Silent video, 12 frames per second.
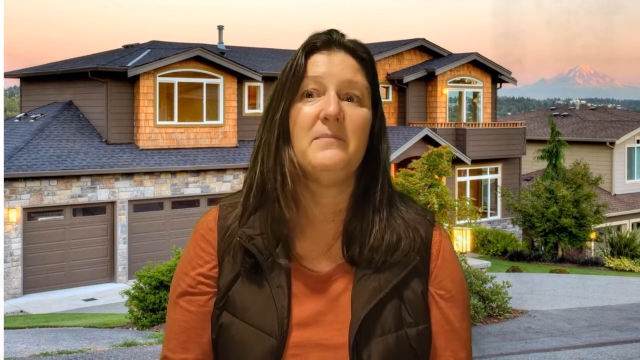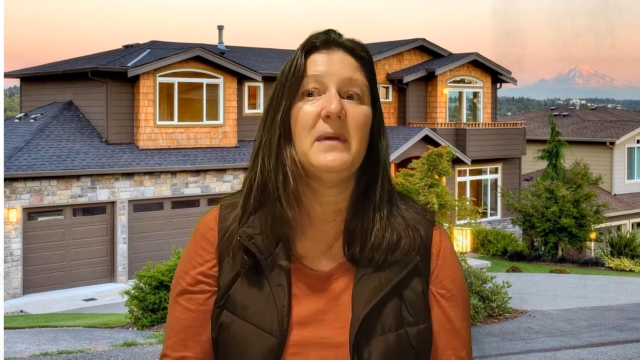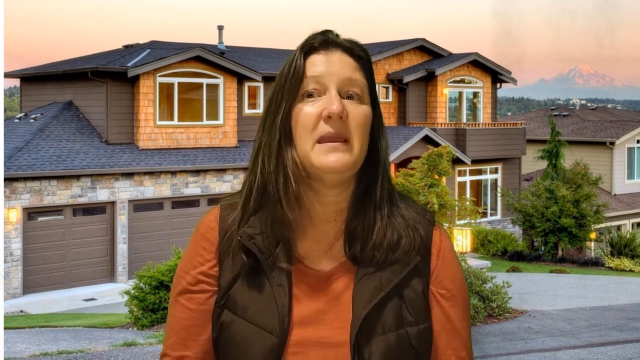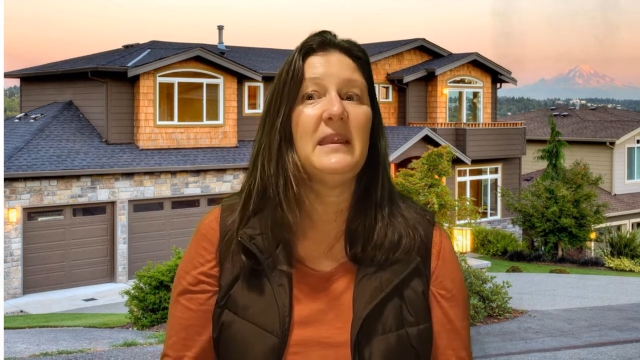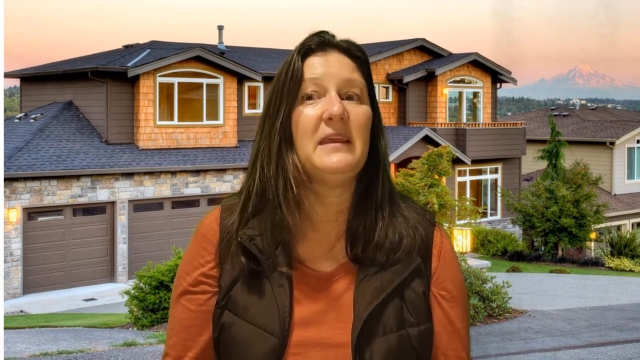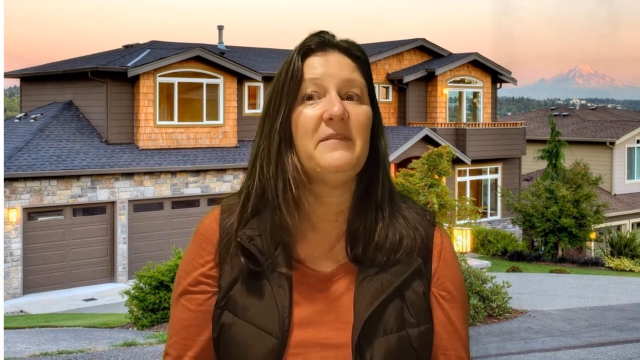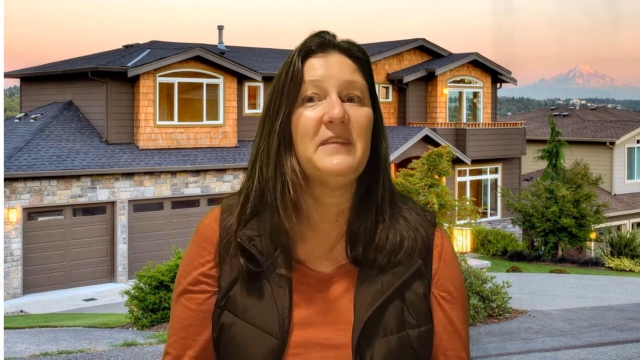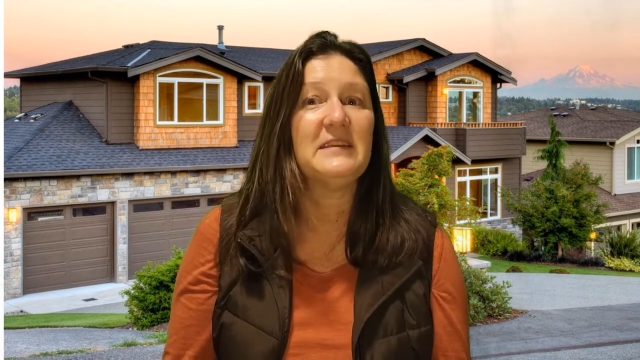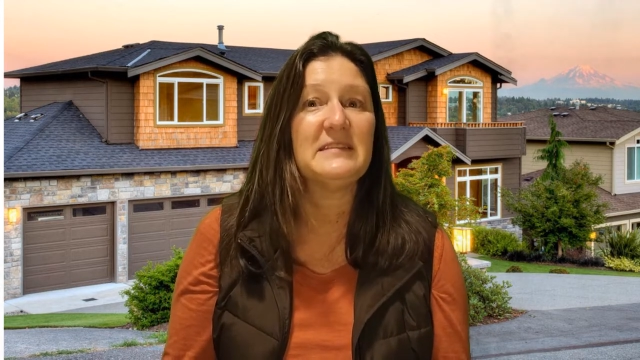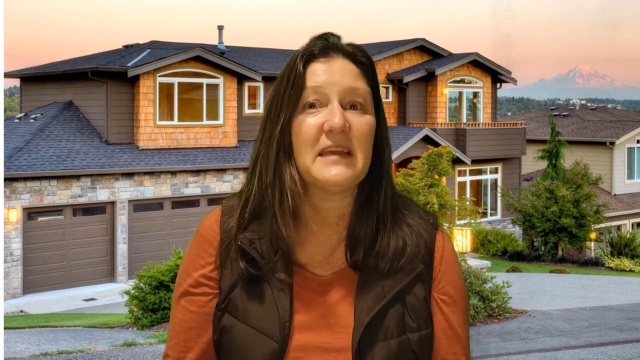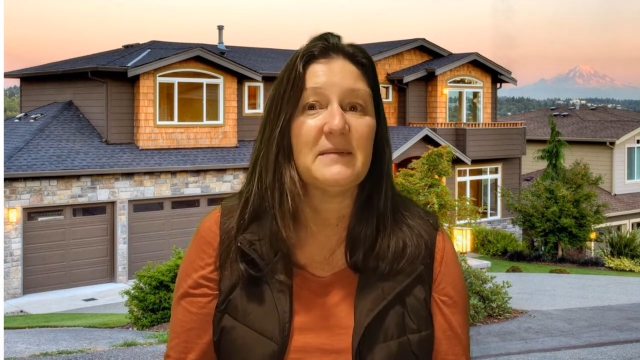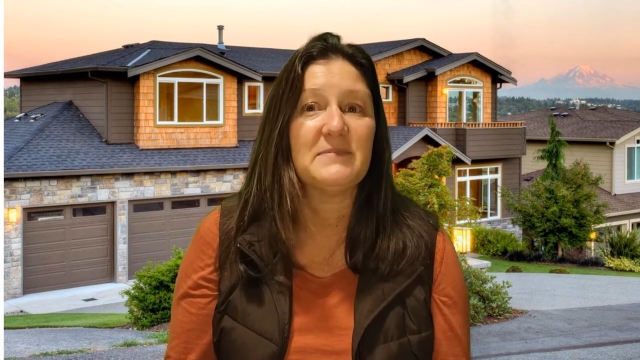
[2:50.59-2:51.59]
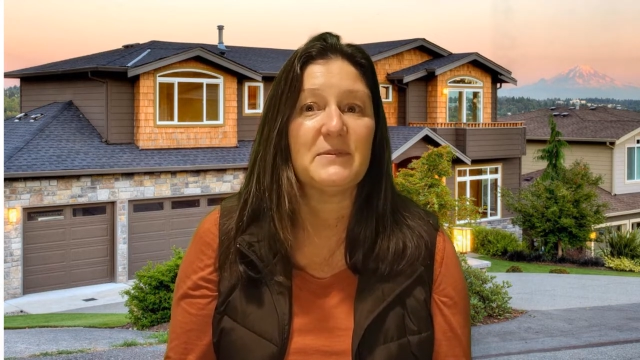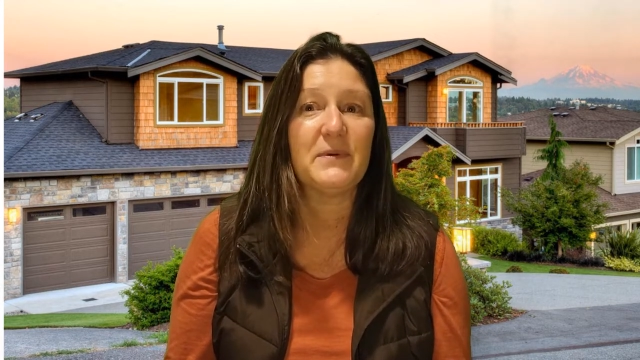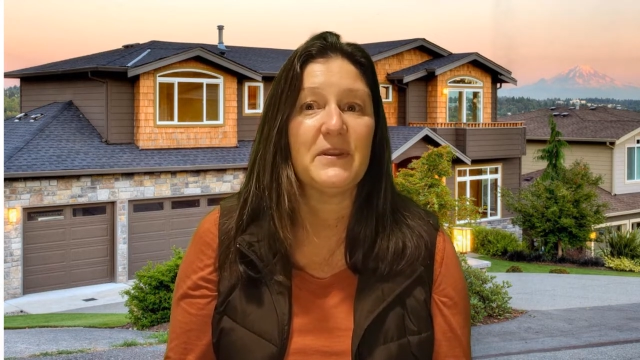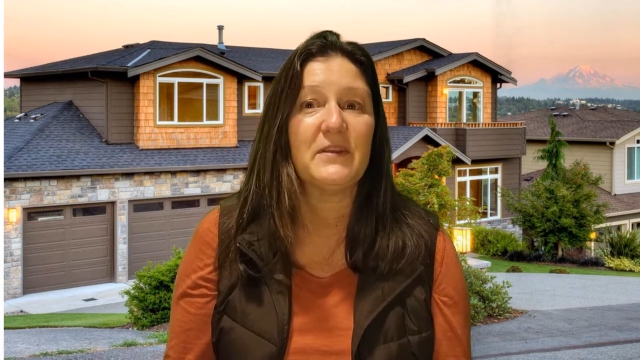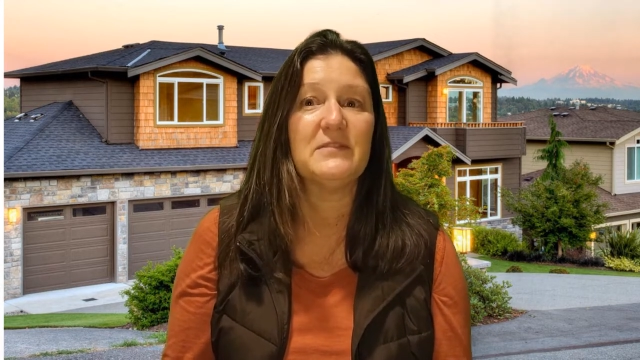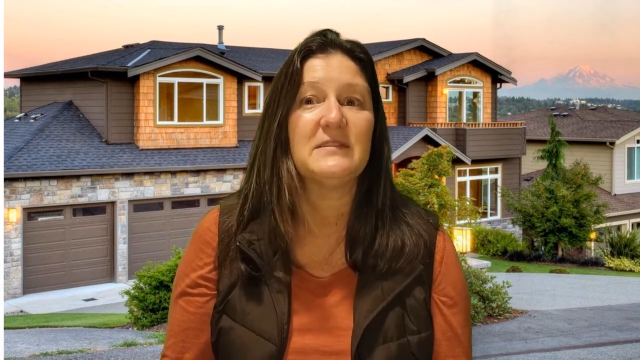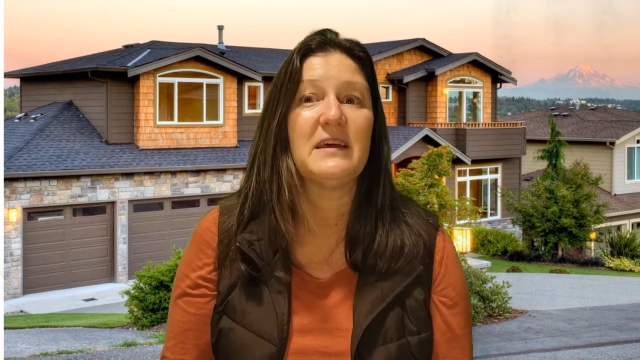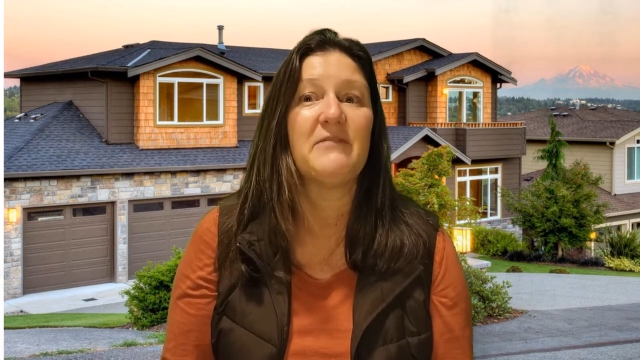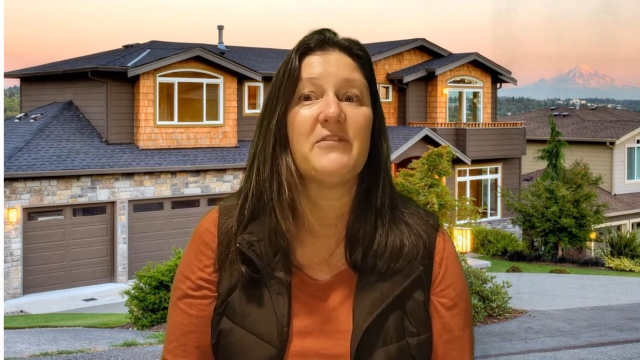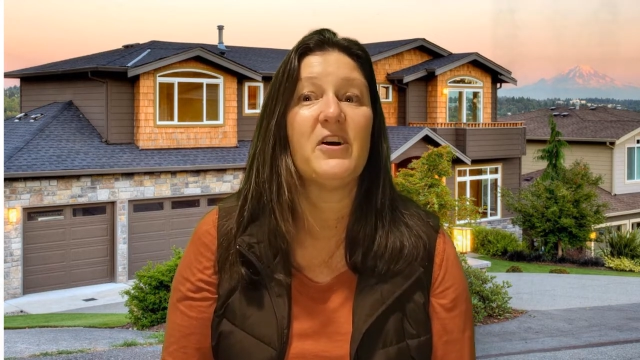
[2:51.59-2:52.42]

Many of these types of windows have